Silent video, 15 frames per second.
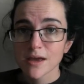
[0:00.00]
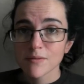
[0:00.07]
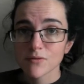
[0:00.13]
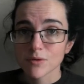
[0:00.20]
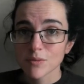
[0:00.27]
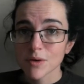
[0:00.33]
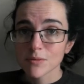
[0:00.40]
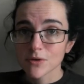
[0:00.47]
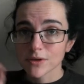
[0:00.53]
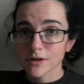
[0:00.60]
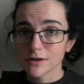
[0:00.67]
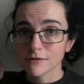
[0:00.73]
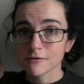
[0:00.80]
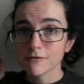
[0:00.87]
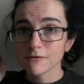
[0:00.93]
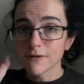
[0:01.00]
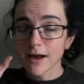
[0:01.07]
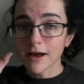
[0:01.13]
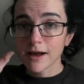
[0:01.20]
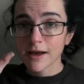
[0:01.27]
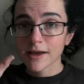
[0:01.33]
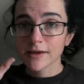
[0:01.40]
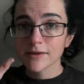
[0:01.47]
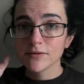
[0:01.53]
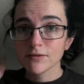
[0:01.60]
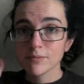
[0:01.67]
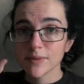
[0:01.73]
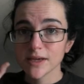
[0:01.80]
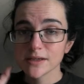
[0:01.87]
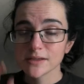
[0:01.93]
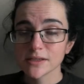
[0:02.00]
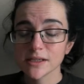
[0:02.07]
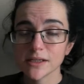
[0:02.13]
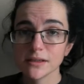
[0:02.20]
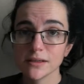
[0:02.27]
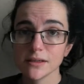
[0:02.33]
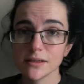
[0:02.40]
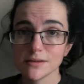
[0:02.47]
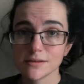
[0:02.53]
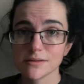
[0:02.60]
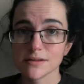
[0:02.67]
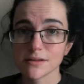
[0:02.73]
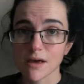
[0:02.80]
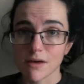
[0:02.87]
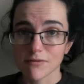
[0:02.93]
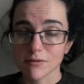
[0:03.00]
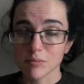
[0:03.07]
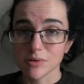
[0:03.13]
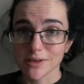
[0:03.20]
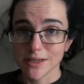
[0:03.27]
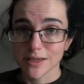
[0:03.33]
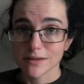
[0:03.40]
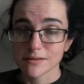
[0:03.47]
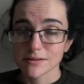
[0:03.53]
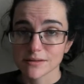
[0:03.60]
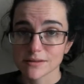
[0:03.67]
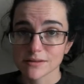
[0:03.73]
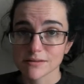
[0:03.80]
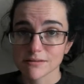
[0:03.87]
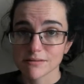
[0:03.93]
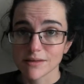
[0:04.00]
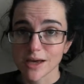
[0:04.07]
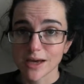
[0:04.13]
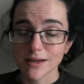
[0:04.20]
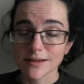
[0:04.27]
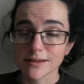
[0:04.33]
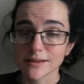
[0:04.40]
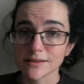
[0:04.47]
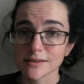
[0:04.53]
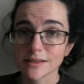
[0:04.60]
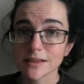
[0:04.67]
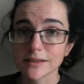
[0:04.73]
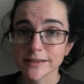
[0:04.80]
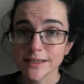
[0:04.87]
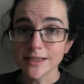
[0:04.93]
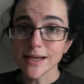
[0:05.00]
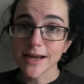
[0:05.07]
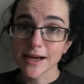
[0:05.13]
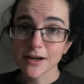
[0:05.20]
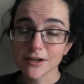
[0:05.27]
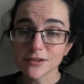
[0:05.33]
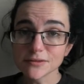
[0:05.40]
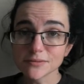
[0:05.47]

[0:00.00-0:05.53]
Remember, there are 5 basic needs of a plant. That is clean air,